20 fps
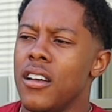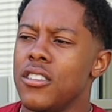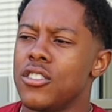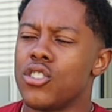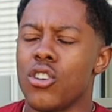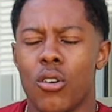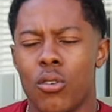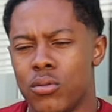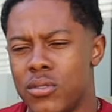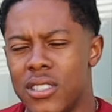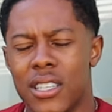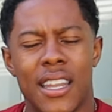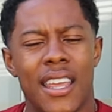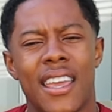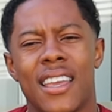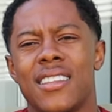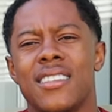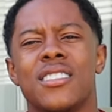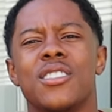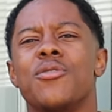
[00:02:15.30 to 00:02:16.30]
So
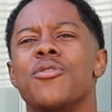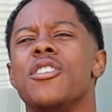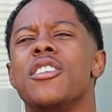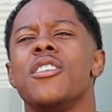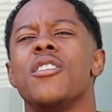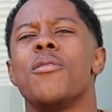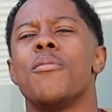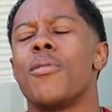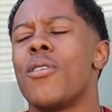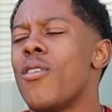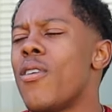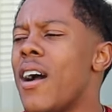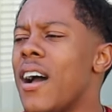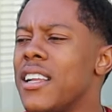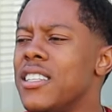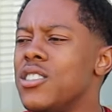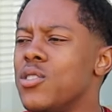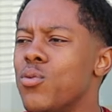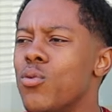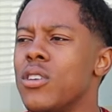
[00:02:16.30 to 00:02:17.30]
today in this video, bro,
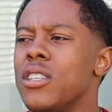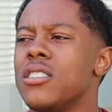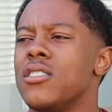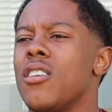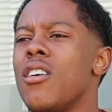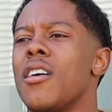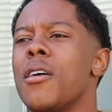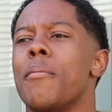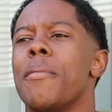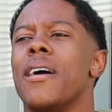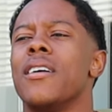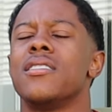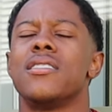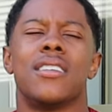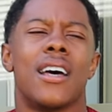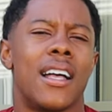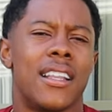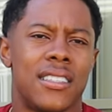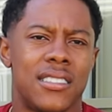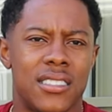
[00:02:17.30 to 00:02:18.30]
I just want to talk about
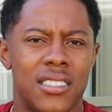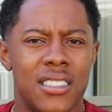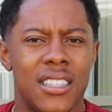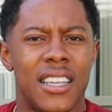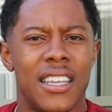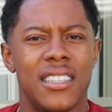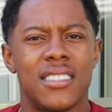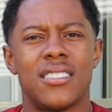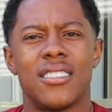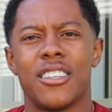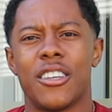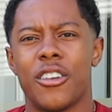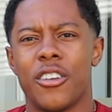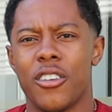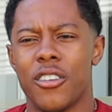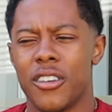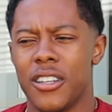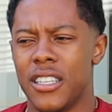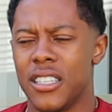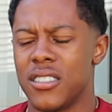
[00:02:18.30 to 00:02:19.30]
silencing the
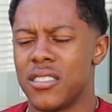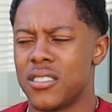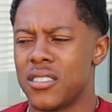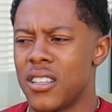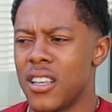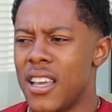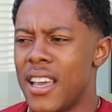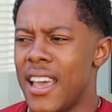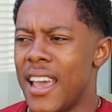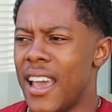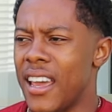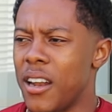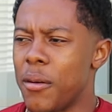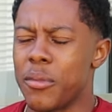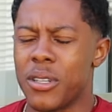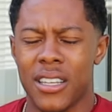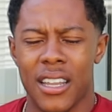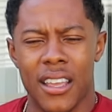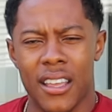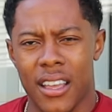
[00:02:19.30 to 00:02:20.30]
insecurities. And I'm
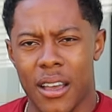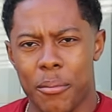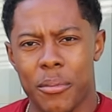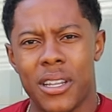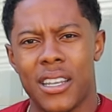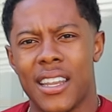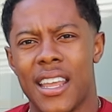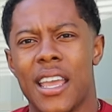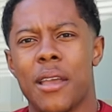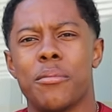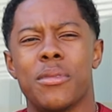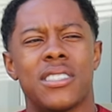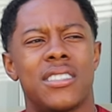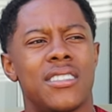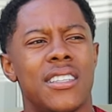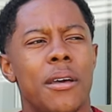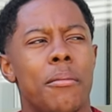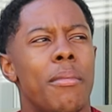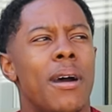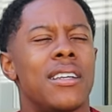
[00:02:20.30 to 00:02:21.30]
going to name a
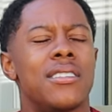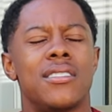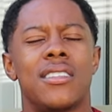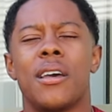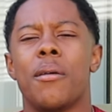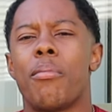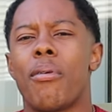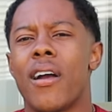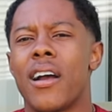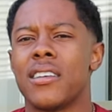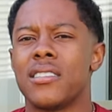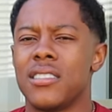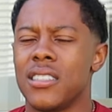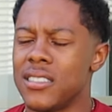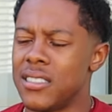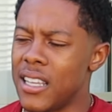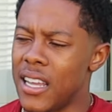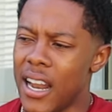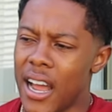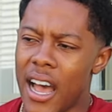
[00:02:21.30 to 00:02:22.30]
step-by-step -step
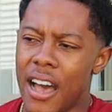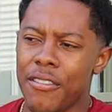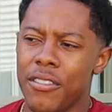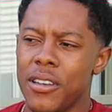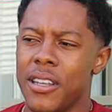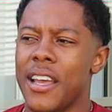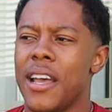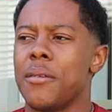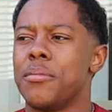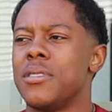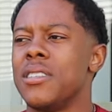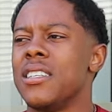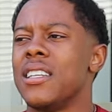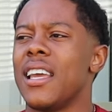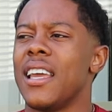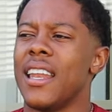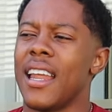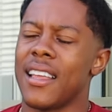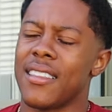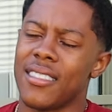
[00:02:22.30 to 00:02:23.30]
process that I've adapted
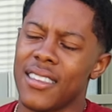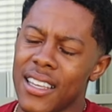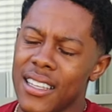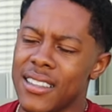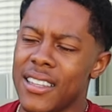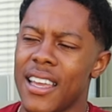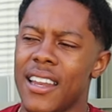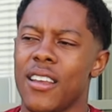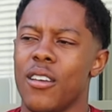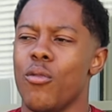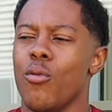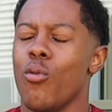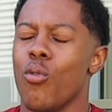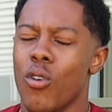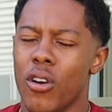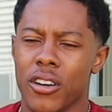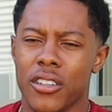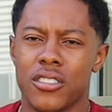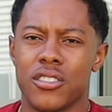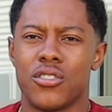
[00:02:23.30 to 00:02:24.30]
and I think that it
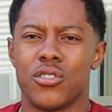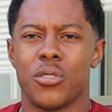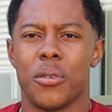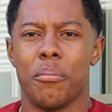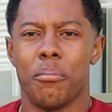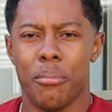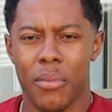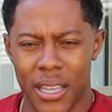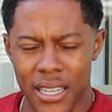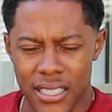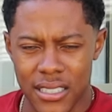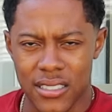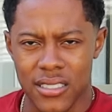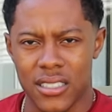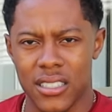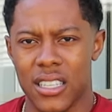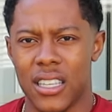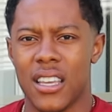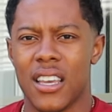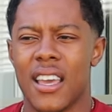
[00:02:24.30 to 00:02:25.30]
works
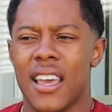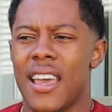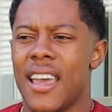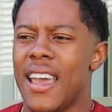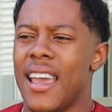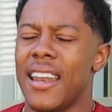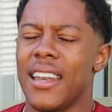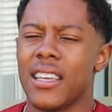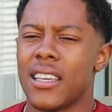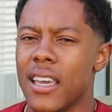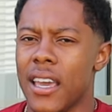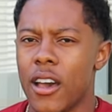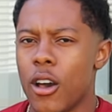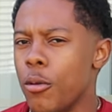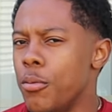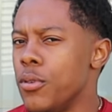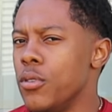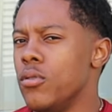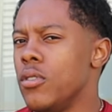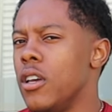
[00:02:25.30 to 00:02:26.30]
tremendously and it can
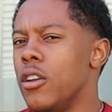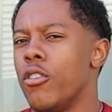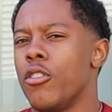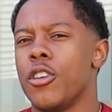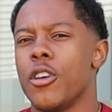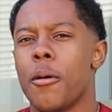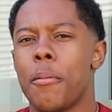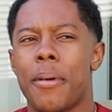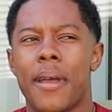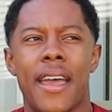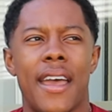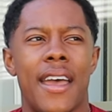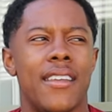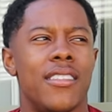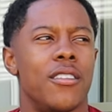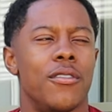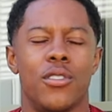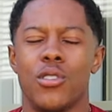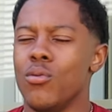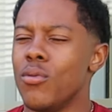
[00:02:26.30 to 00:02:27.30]
help you get on your
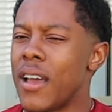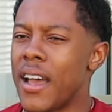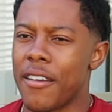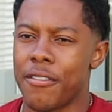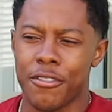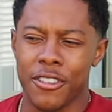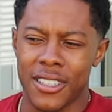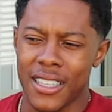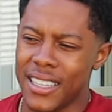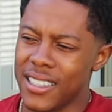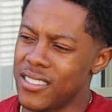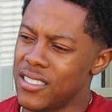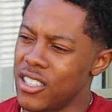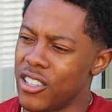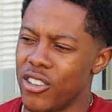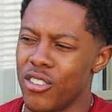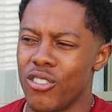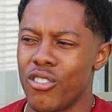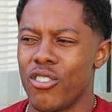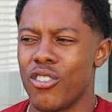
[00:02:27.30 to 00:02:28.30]
path of you not feeling
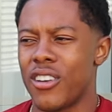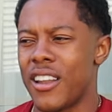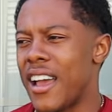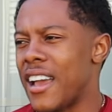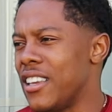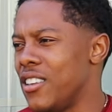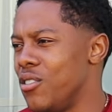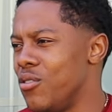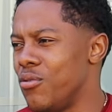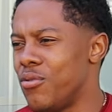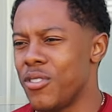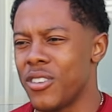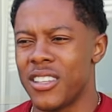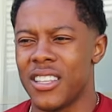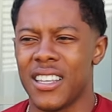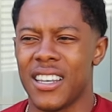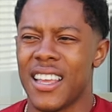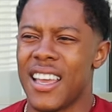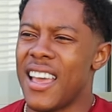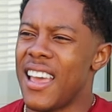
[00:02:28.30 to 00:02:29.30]
insecure, not you
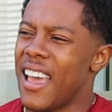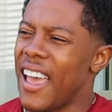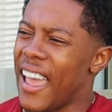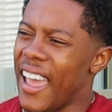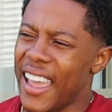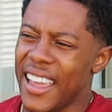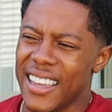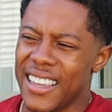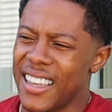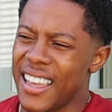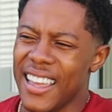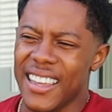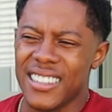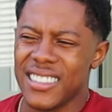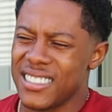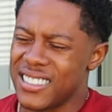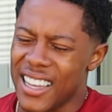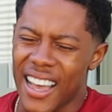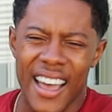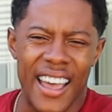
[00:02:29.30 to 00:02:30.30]
feeling
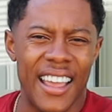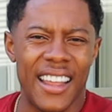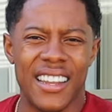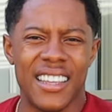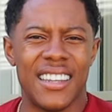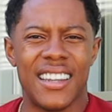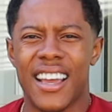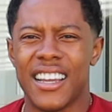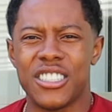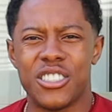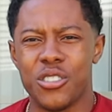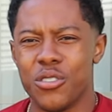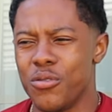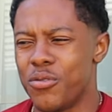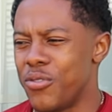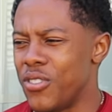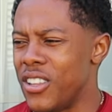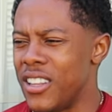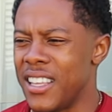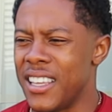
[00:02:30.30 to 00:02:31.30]
anxiety, not you
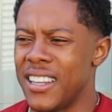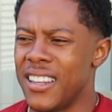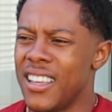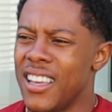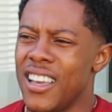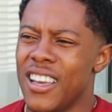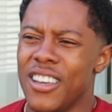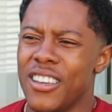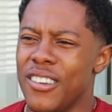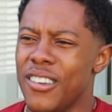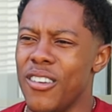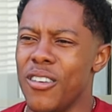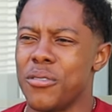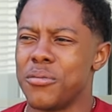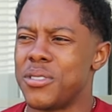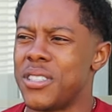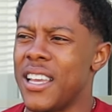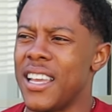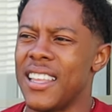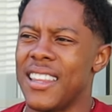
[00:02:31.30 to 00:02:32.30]
feeling, you know what
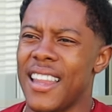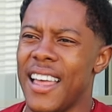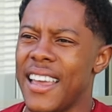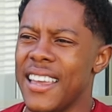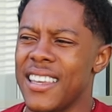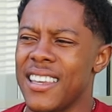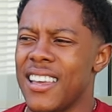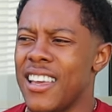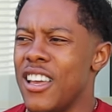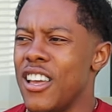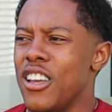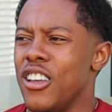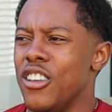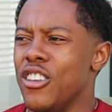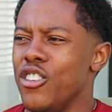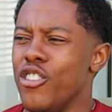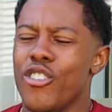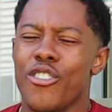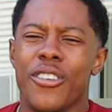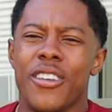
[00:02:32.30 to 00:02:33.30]
I'm saying, like
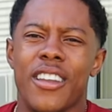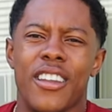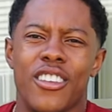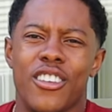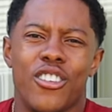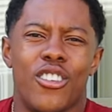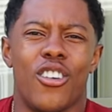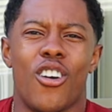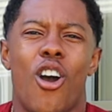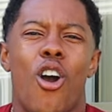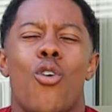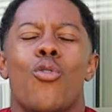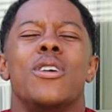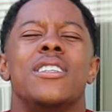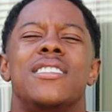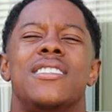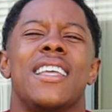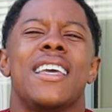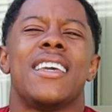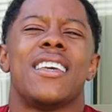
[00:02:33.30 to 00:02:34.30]
you're
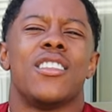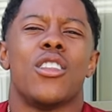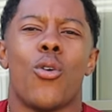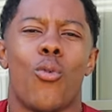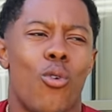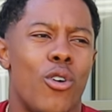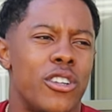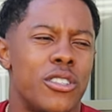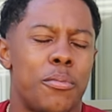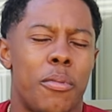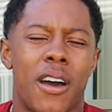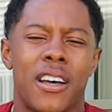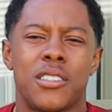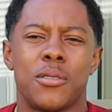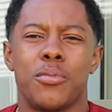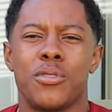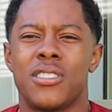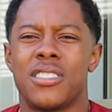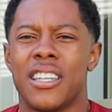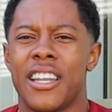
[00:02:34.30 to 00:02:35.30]
always thinking the worst
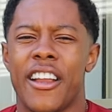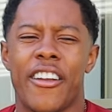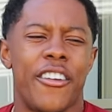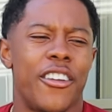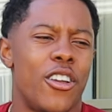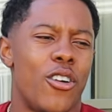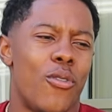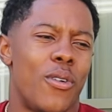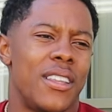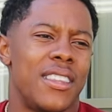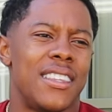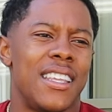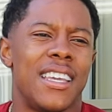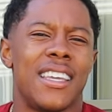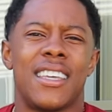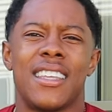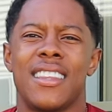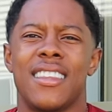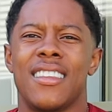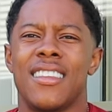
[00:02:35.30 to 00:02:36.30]
possible scenario and
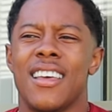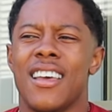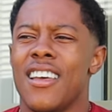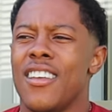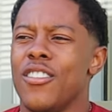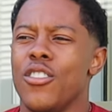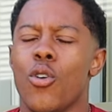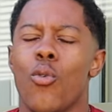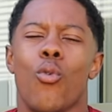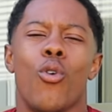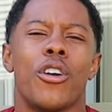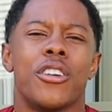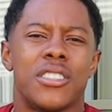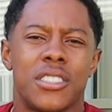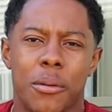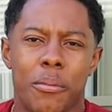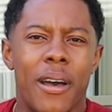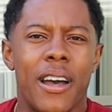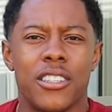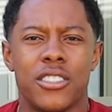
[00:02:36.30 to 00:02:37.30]
thinking the
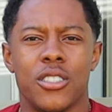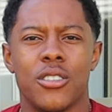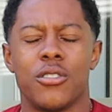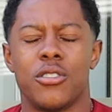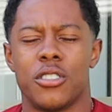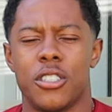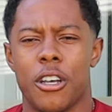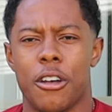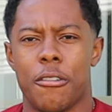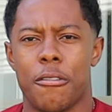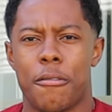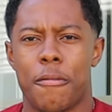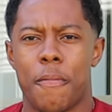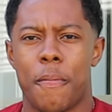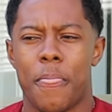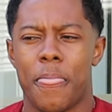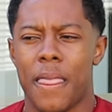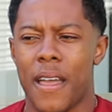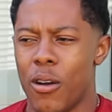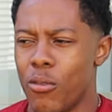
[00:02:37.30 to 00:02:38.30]
worst about yourself.
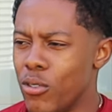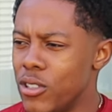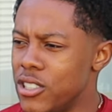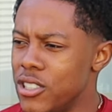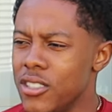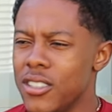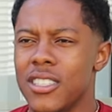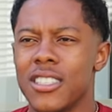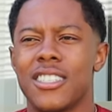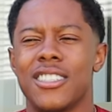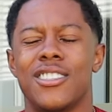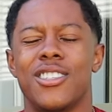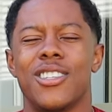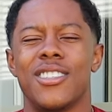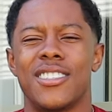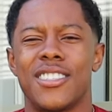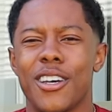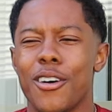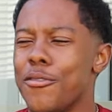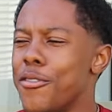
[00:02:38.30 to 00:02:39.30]
I want you to look at
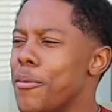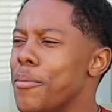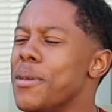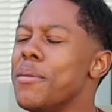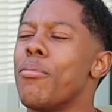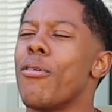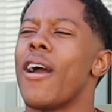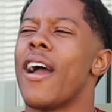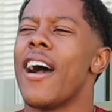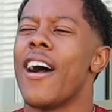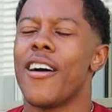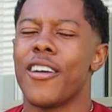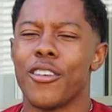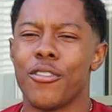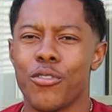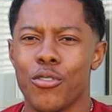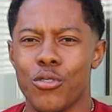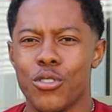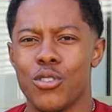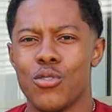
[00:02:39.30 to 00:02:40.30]
yourself and be proud
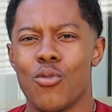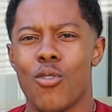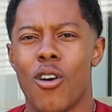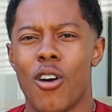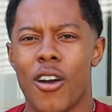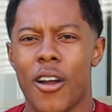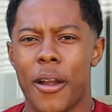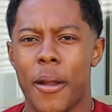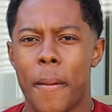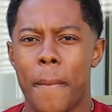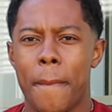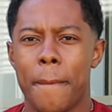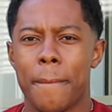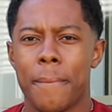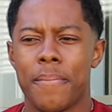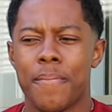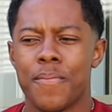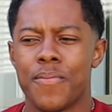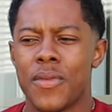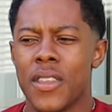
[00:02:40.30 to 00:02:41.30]
of who you are.
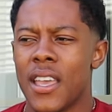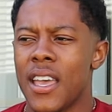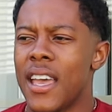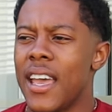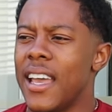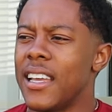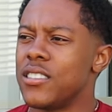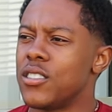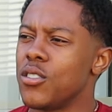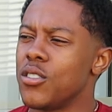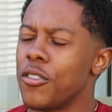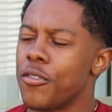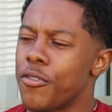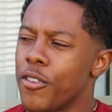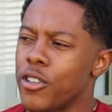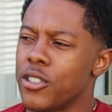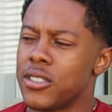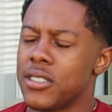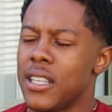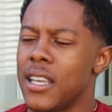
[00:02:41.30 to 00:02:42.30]
And so the
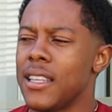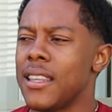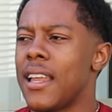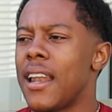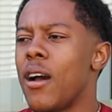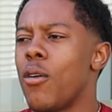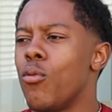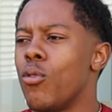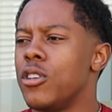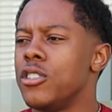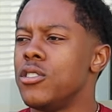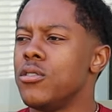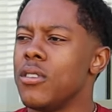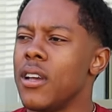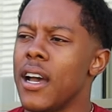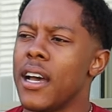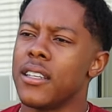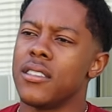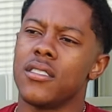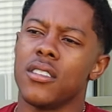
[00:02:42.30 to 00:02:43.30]
first thing that I want you
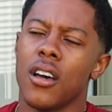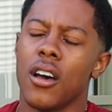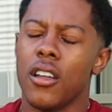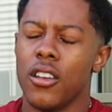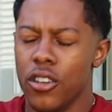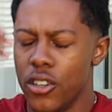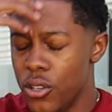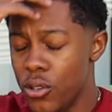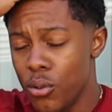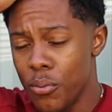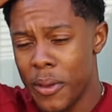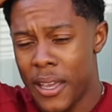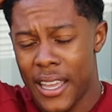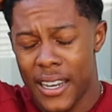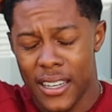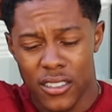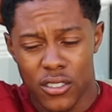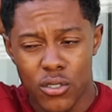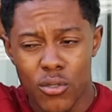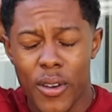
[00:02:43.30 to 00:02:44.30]
guys to do,
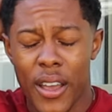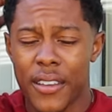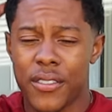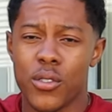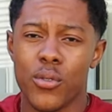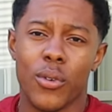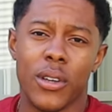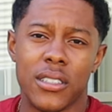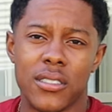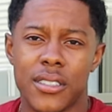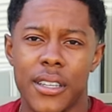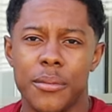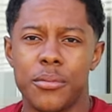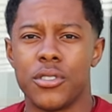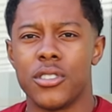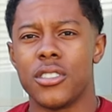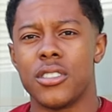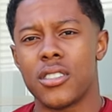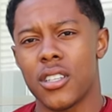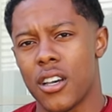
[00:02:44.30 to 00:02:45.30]
man, is you have to
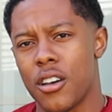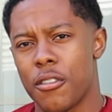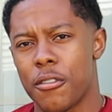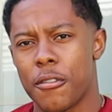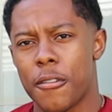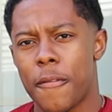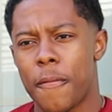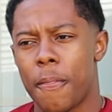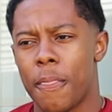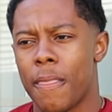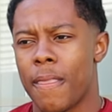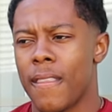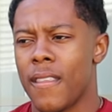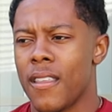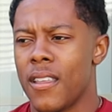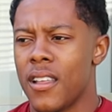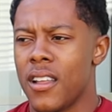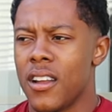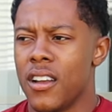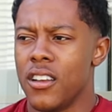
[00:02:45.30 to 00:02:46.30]
accept yourself.
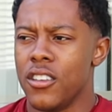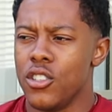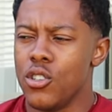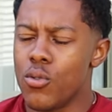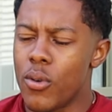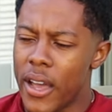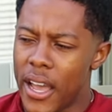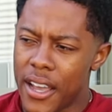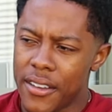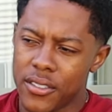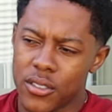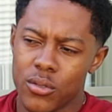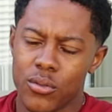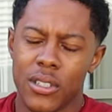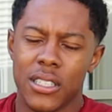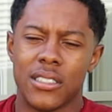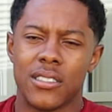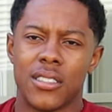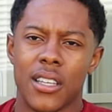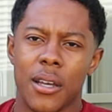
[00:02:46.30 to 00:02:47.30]
You have to
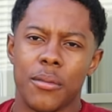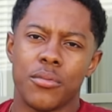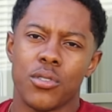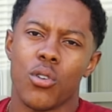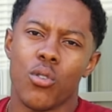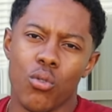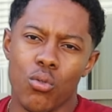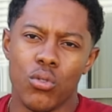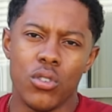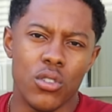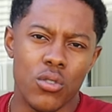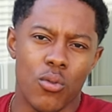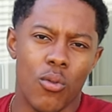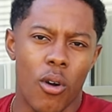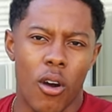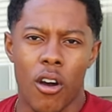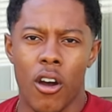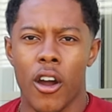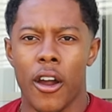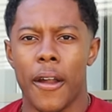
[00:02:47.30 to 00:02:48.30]
accept who
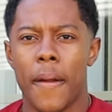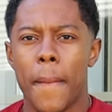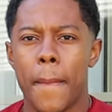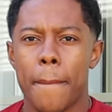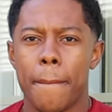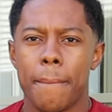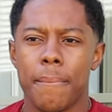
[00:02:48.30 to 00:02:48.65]
you are.